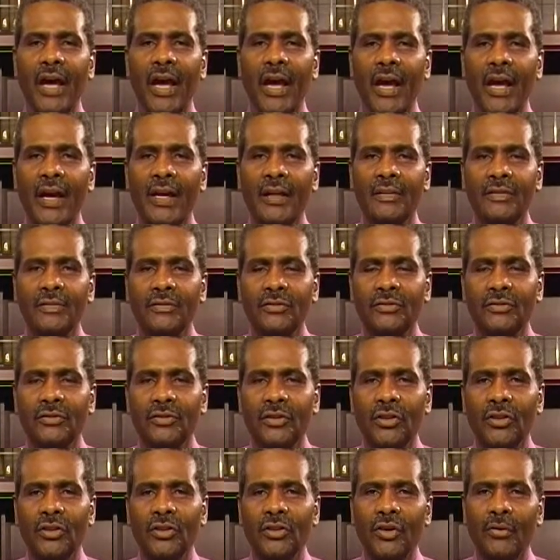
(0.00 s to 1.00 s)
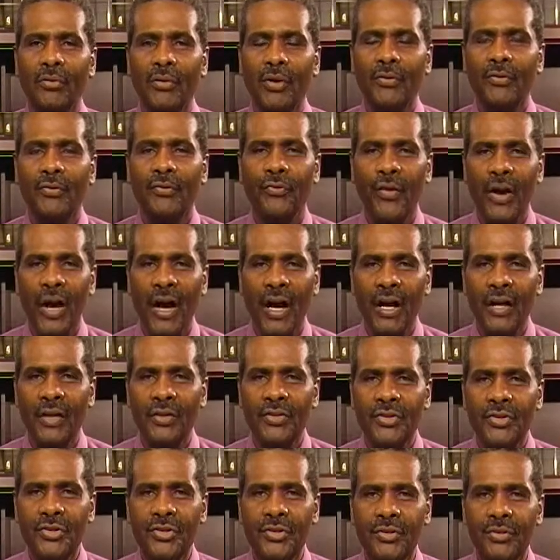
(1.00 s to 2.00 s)
and to
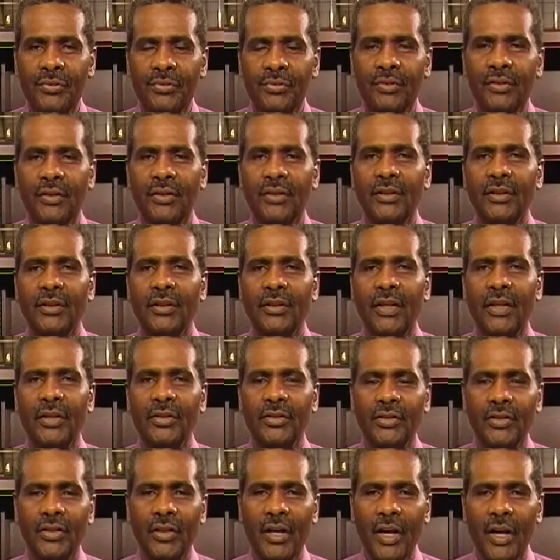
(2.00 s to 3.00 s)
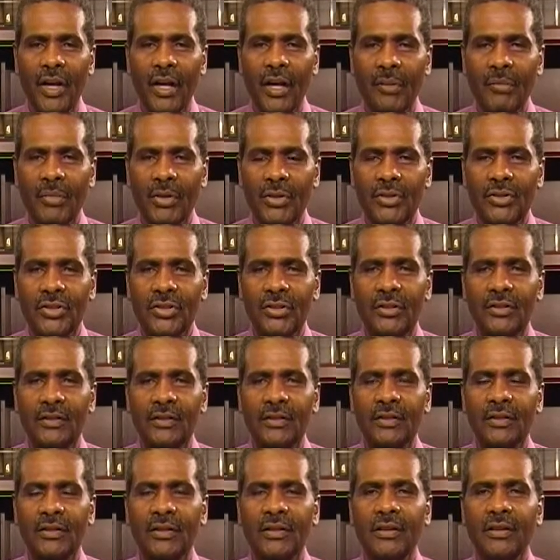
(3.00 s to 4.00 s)
refine you into the image
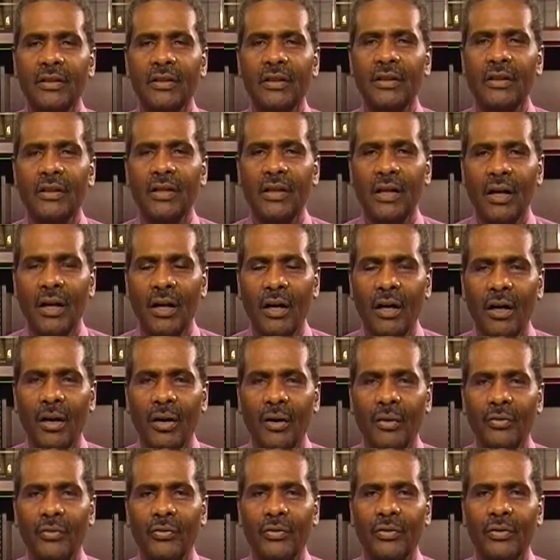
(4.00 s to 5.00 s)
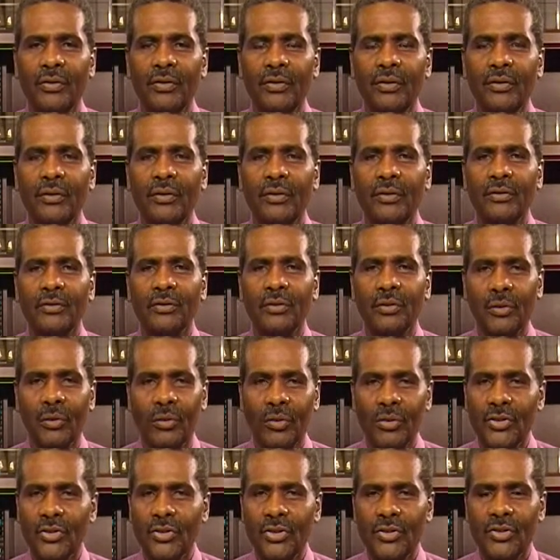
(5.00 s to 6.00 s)
of the
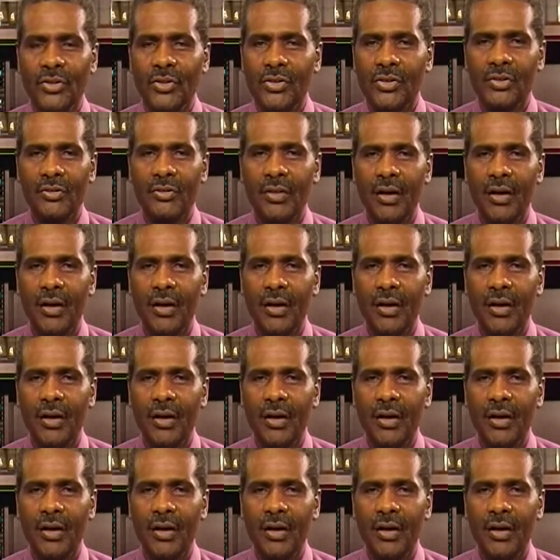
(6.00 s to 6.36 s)
Lord Jesus